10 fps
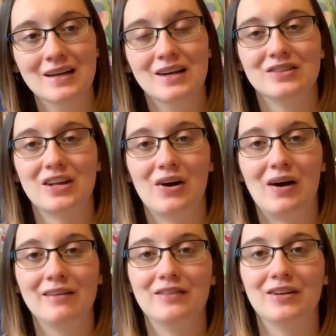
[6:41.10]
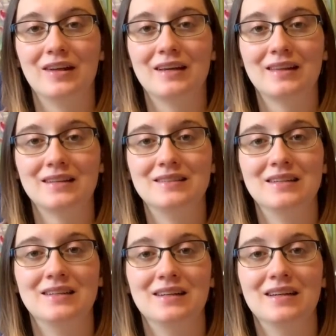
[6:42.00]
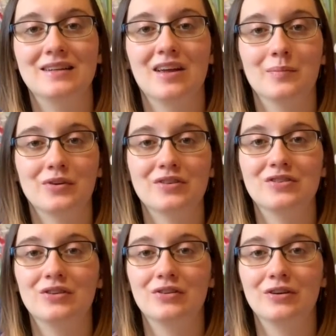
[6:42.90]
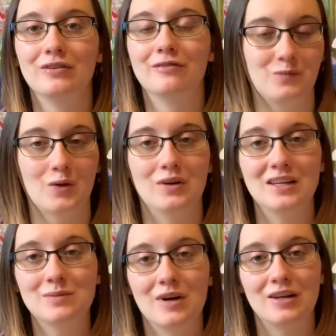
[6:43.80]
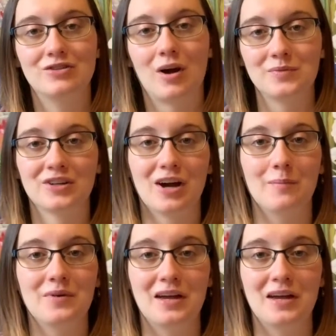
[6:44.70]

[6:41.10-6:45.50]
So now I feel like that scene in The Emperor's New Groove when Yzma drops her cup